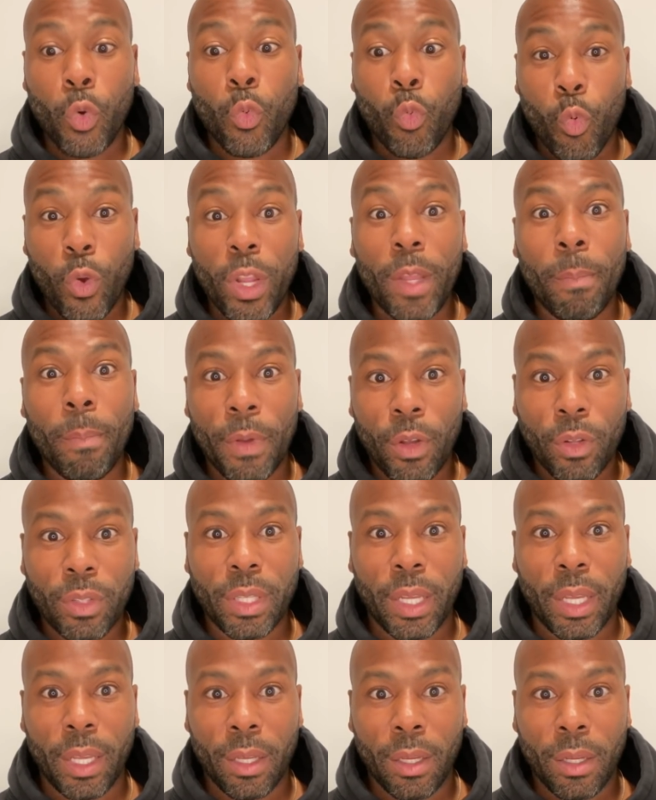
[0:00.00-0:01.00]

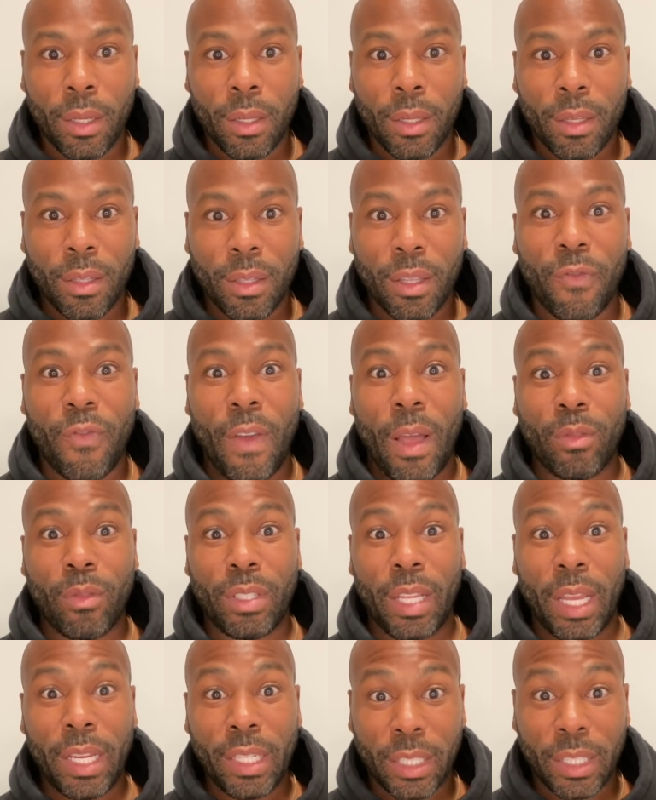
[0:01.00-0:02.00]
rebuilding the
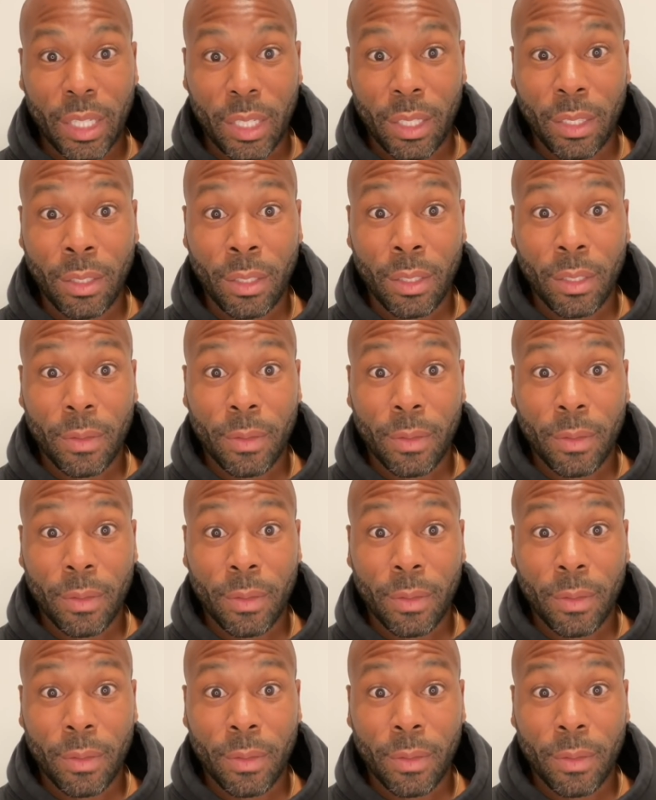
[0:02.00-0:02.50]
foundation